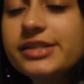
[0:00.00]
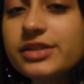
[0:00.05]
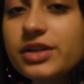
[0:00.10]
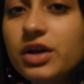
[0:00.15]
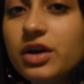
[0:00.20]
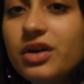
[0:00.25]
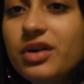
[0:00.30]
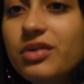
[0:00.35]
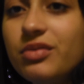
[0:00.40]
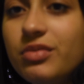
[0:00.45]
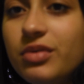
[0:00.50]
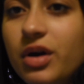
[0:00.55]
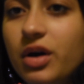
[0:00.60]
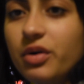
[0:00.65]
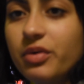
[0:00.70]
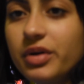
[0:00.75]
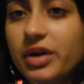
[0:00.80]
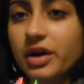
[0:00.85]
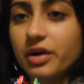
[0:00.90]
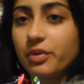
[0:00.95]
Oh, well,
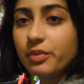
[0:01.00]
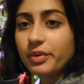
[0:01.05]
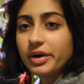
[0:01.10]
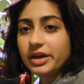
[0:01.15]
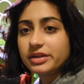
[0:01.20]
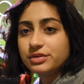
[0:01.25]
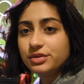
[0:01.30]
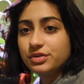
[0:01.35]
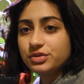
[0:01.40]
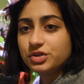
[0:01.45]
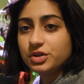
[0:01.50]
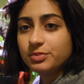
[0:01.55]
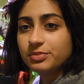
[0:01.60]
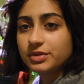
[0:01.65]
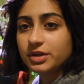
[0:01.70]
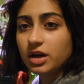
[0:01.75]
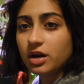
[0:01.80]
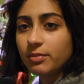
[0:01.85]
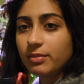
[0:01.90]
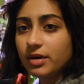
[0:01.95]
we are way too zoomed
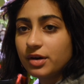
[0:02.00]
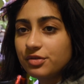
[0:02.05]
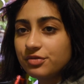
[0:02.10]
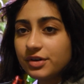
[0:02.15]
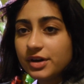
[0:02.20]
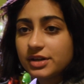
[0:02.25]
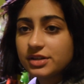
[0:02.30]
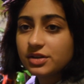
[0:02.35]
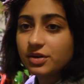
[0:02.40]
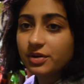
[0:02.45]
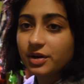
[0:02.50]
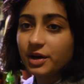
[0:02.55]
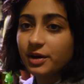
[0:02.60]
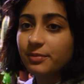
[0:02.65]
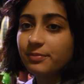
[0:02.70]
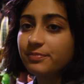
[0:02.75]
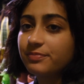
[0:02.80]
in on my face. Okay.